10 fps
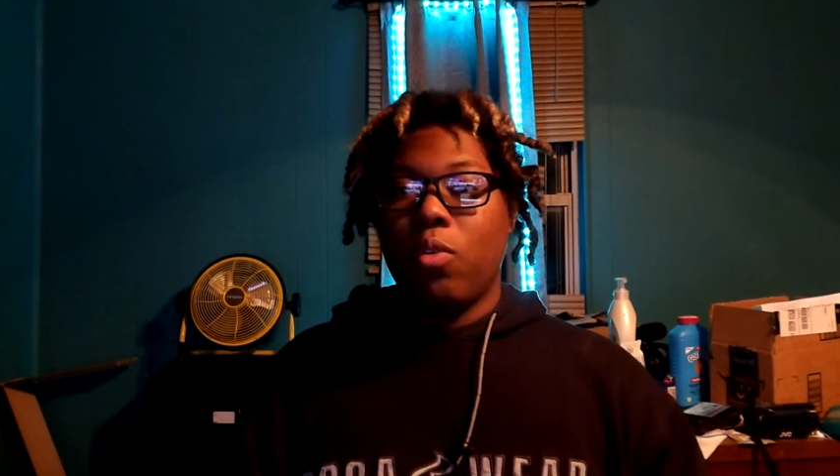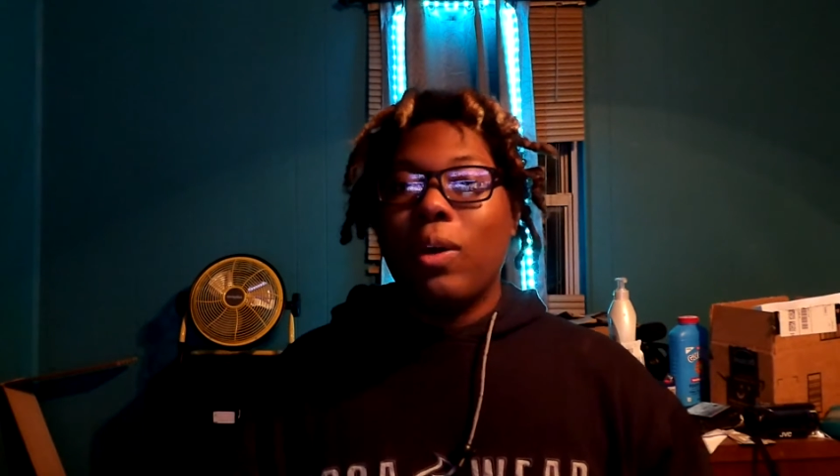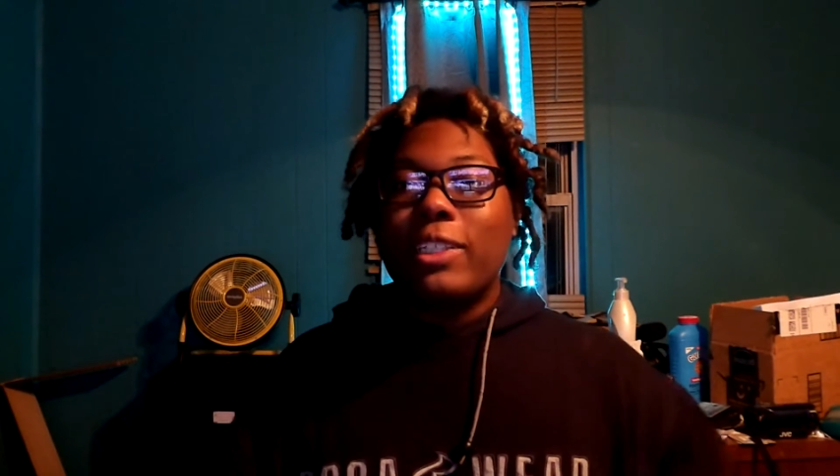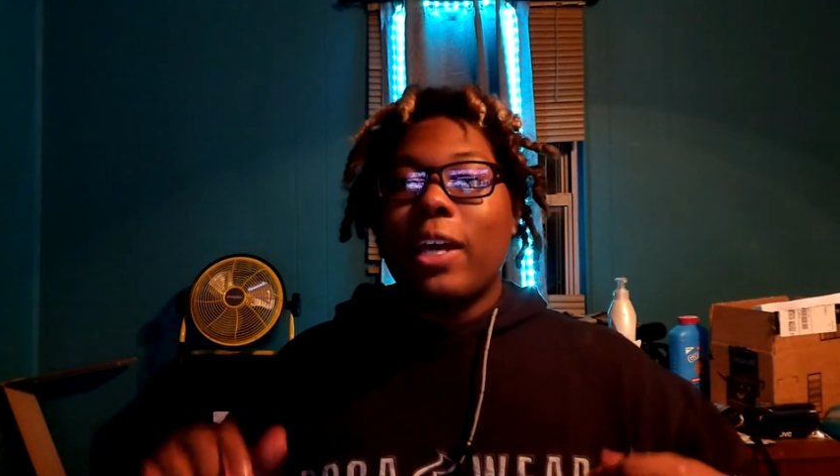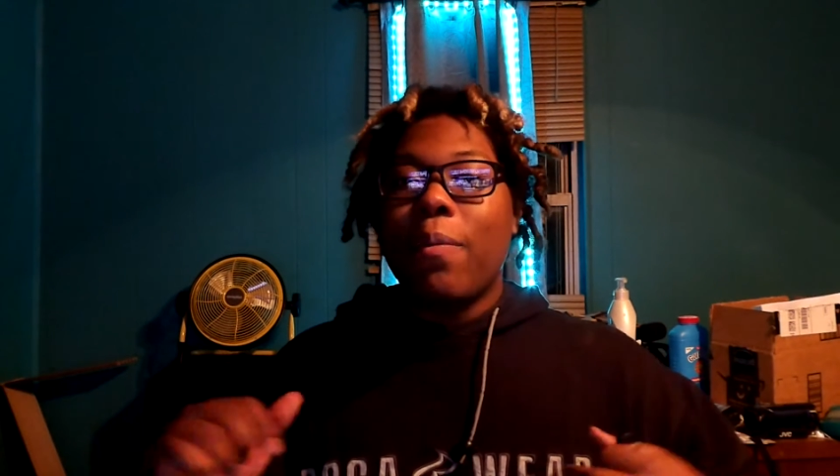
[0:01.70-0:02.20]

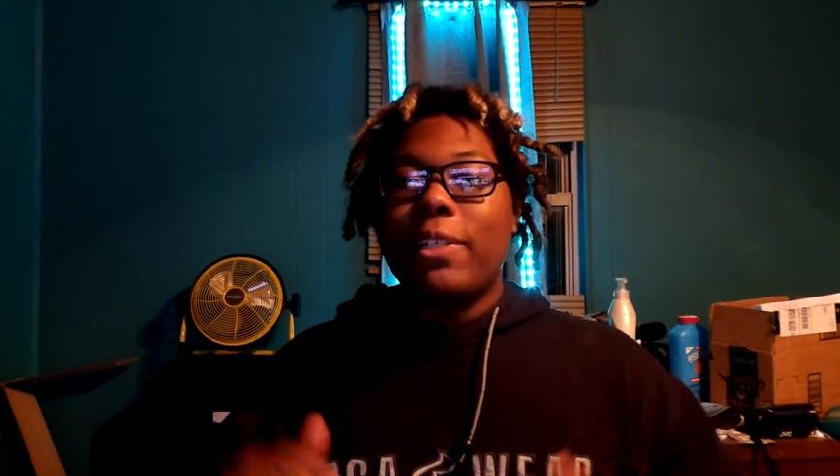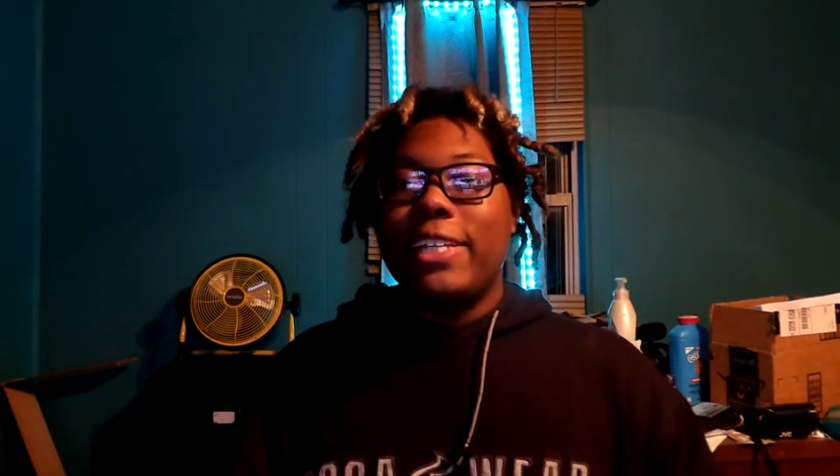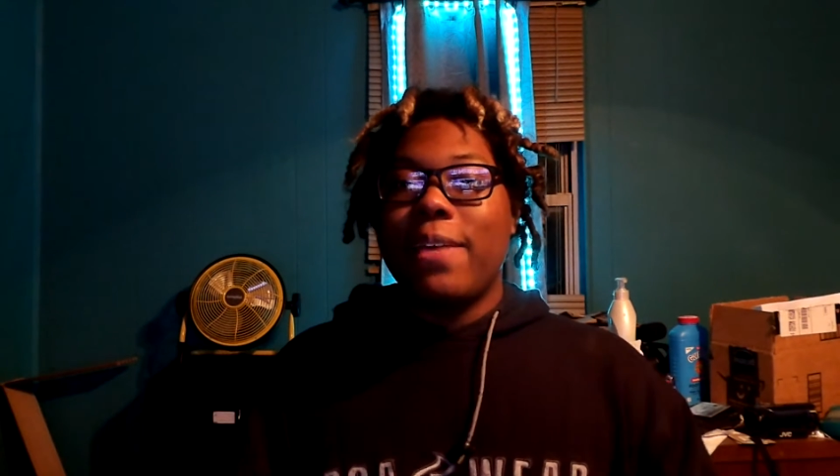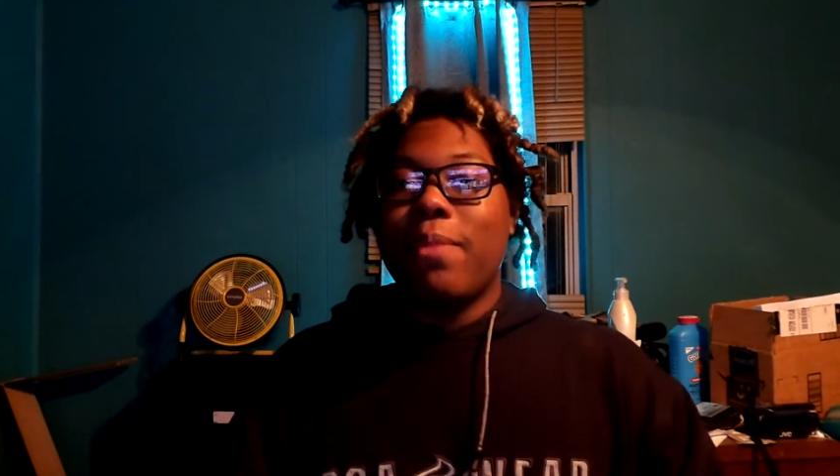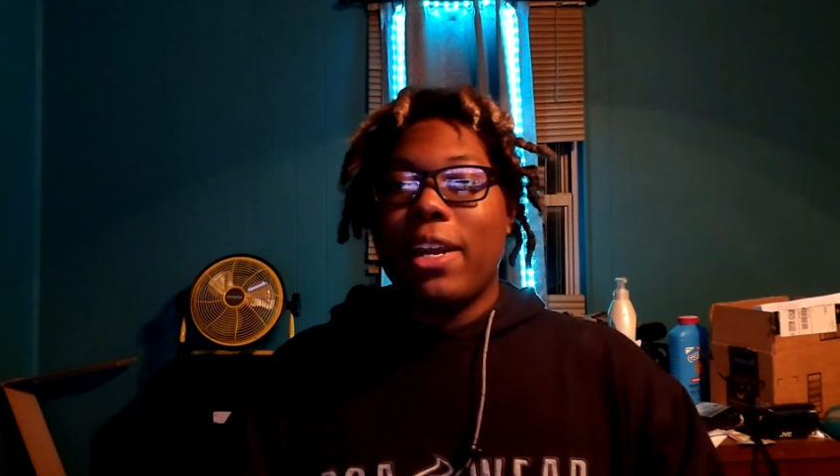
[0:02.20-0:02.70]
What's up, it's
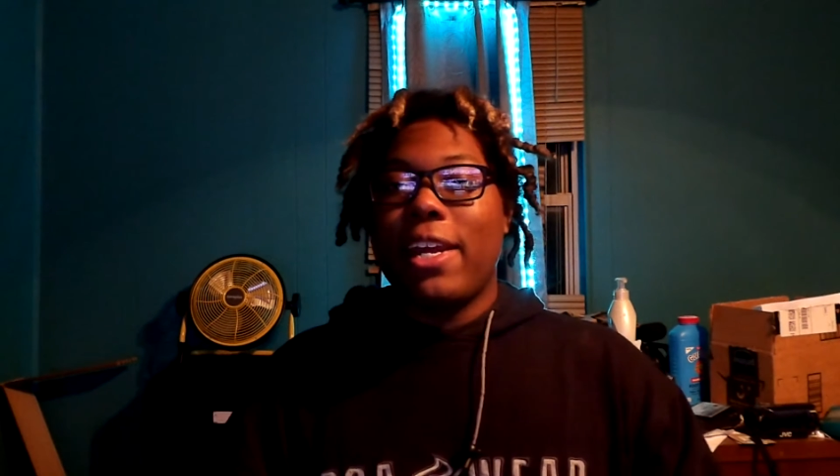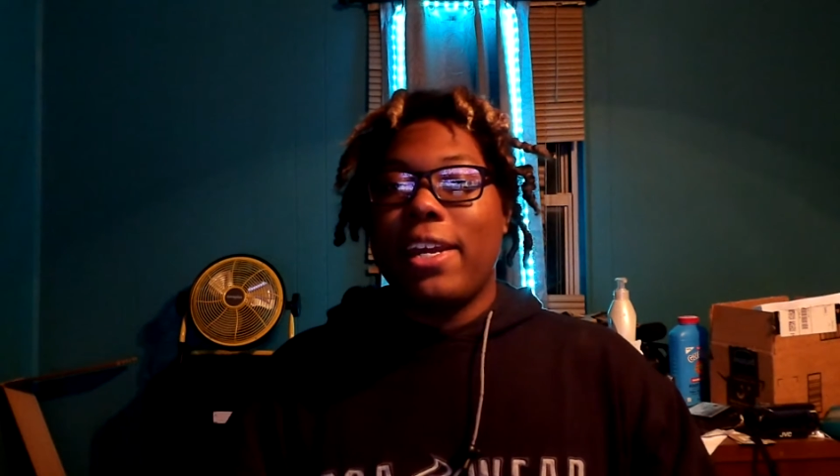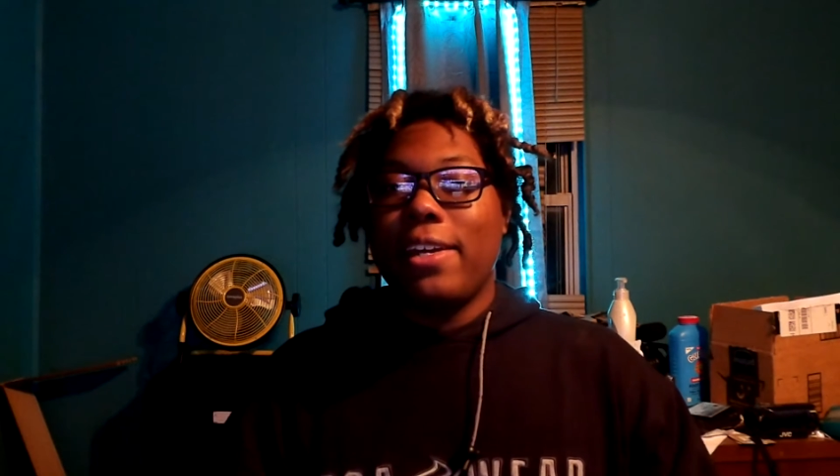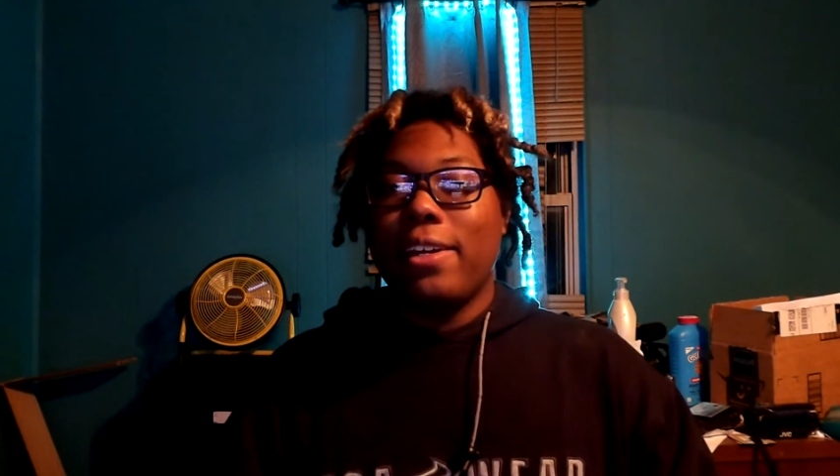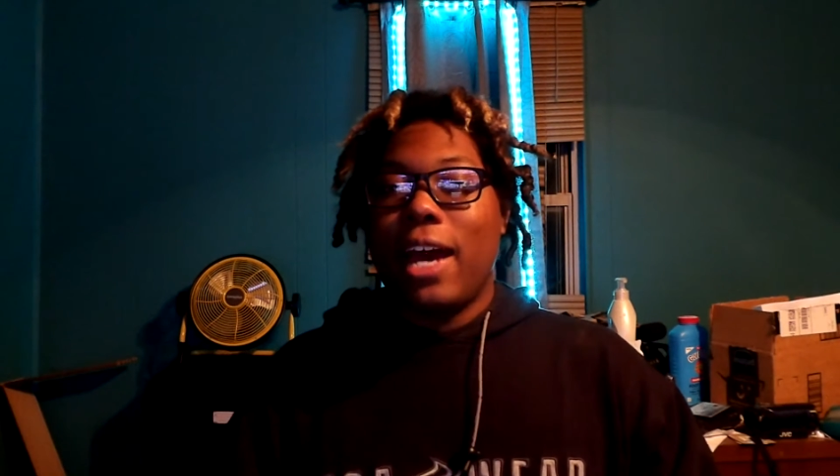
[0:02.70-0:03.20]
D-Money.